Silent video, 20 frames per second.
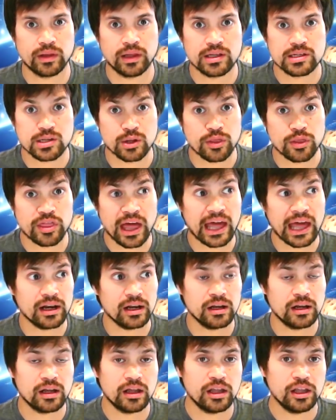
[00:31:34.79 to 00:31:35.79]
So
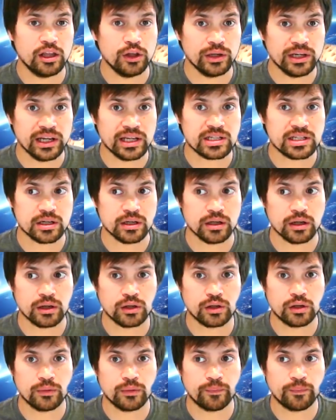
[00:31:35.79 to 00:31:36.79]
then you need to
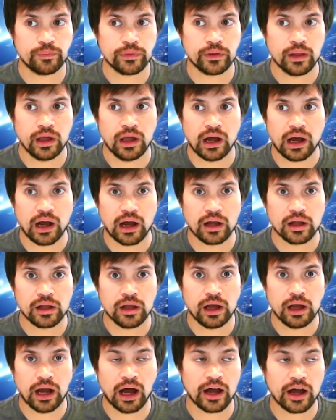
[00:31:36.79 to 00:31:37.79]

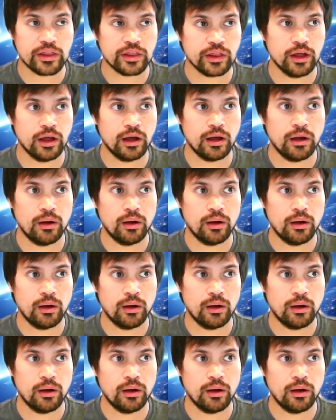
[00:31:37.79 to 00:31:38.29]
either